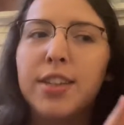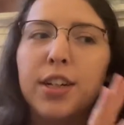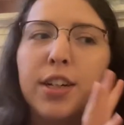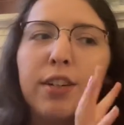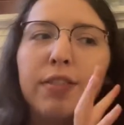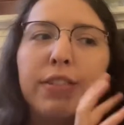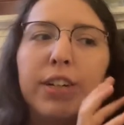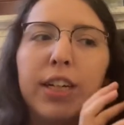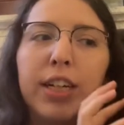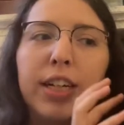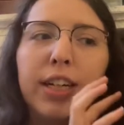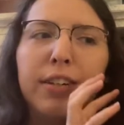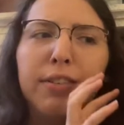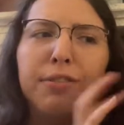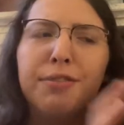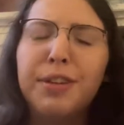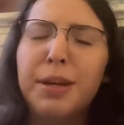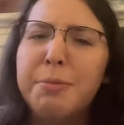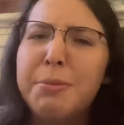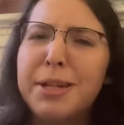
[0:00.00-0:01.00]
They're very
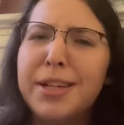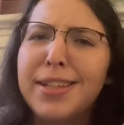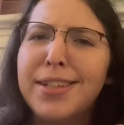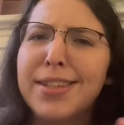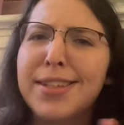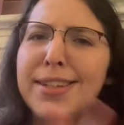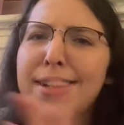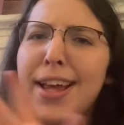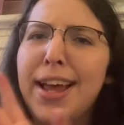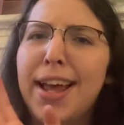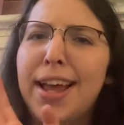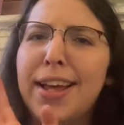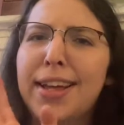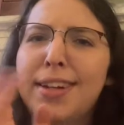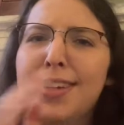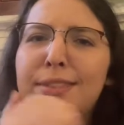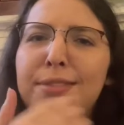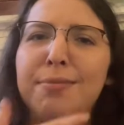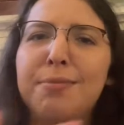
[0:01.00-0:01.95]
feminist and